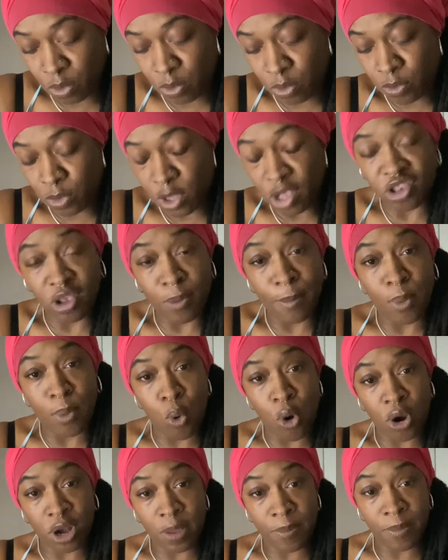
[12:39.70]
some
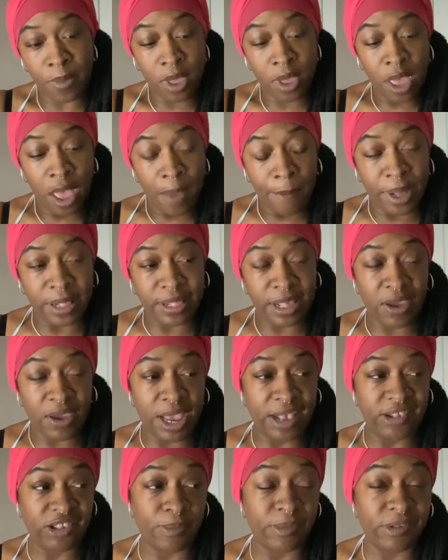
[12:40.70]
boredom, but there
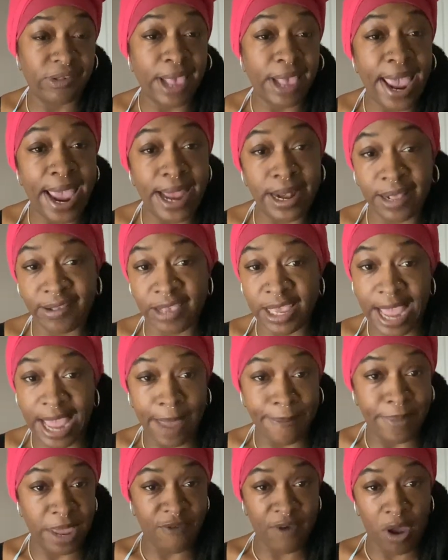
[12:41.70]
is some sadness. He can't
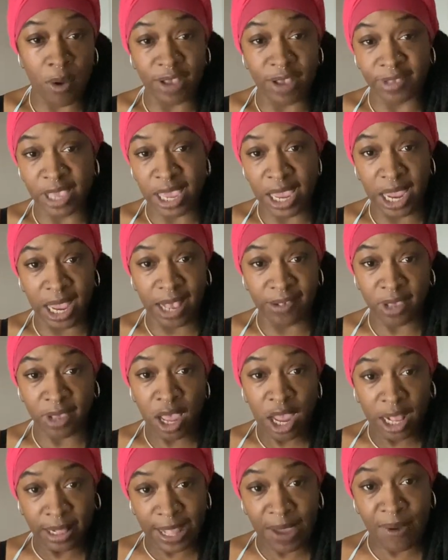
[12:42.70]
be around his kids.
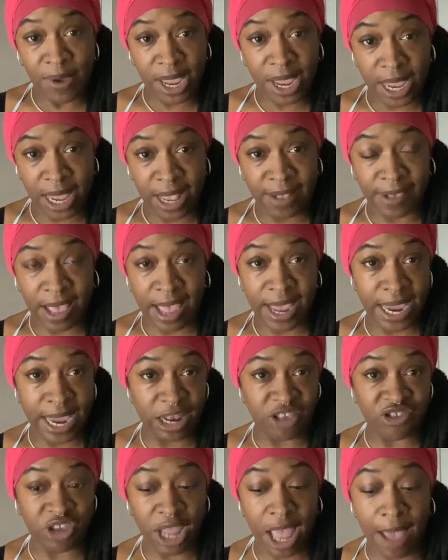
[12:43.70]
There is an
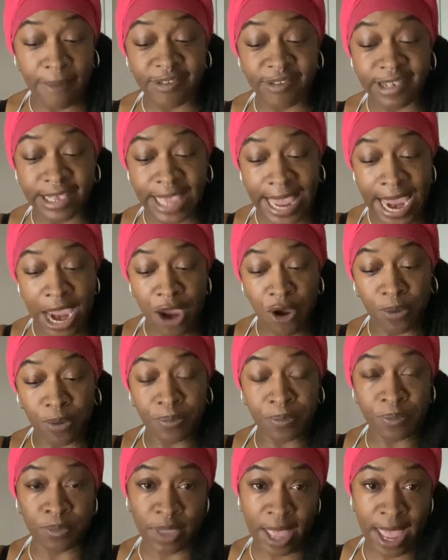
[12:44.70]
energy of scared,
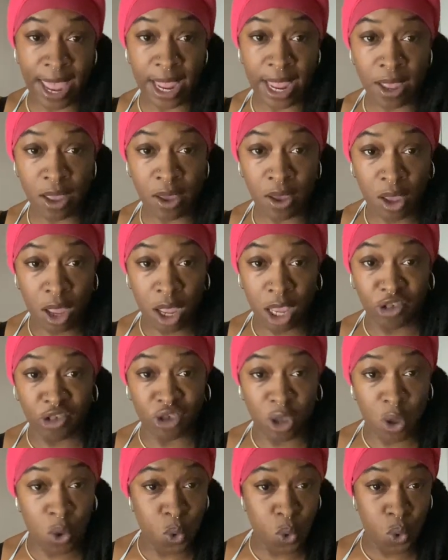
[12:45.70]
okay? And
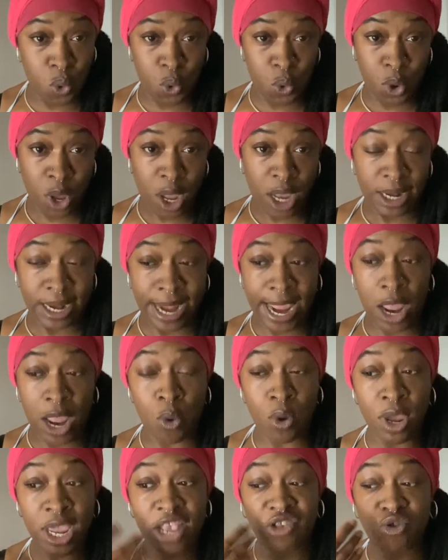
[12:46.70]
so now
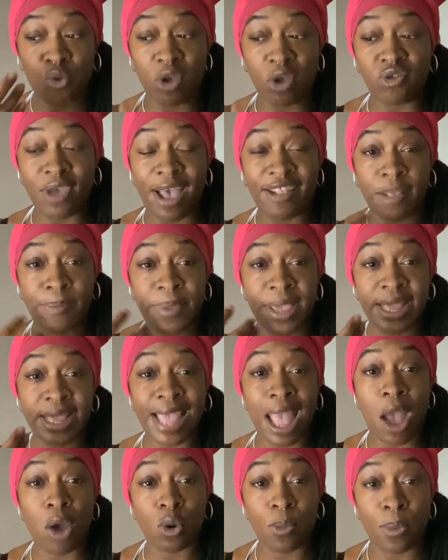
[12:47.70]
he's going to have to be
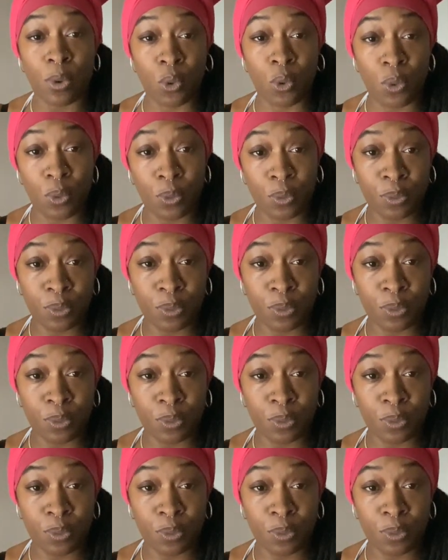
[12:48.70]
accountable